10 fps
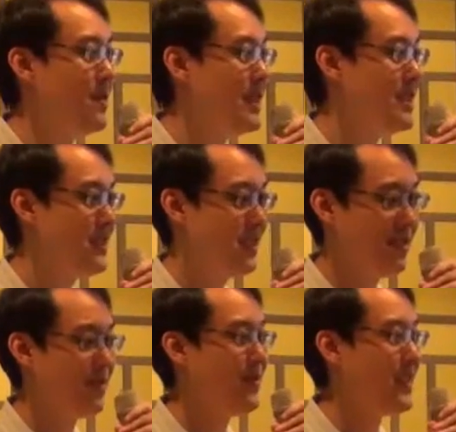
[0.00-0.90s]
let's
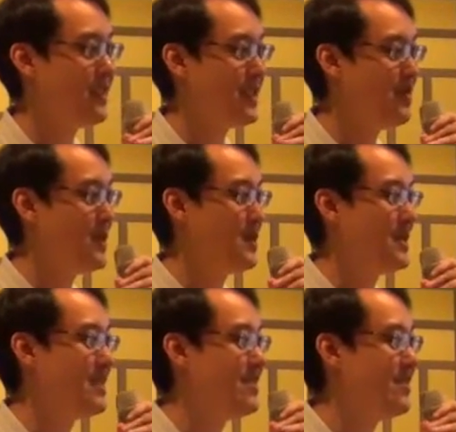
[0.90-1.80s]
not fight, let's be
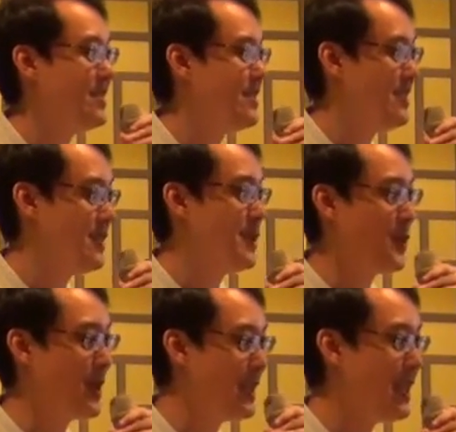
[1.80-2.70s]
together, let's
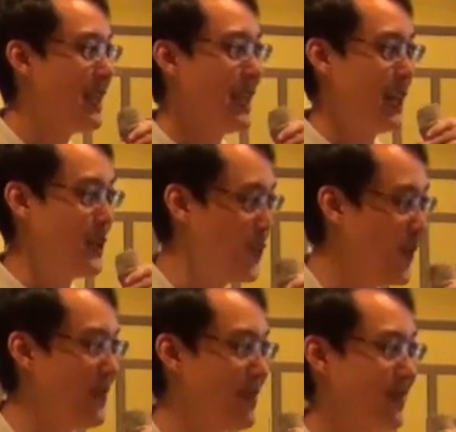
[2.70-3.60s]
integrate as
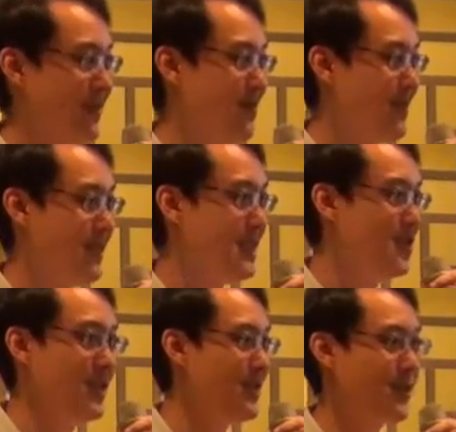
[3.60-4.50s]
one, since
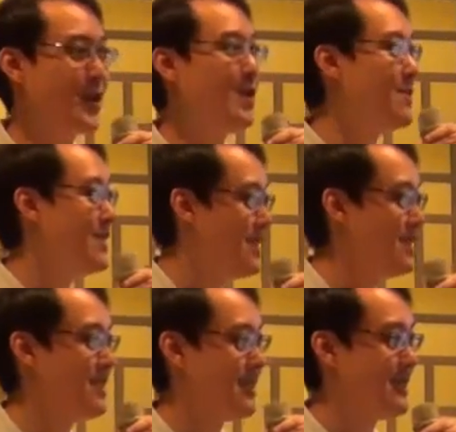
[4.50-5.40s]
we have the common
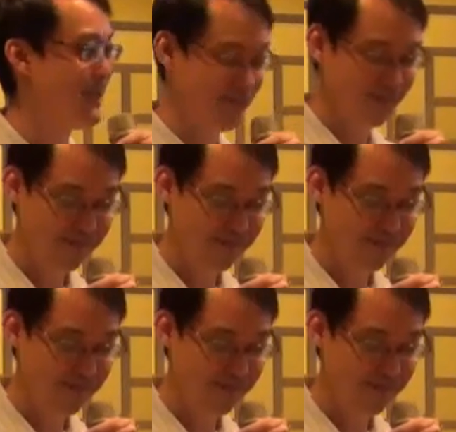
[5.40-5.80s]
ancestor.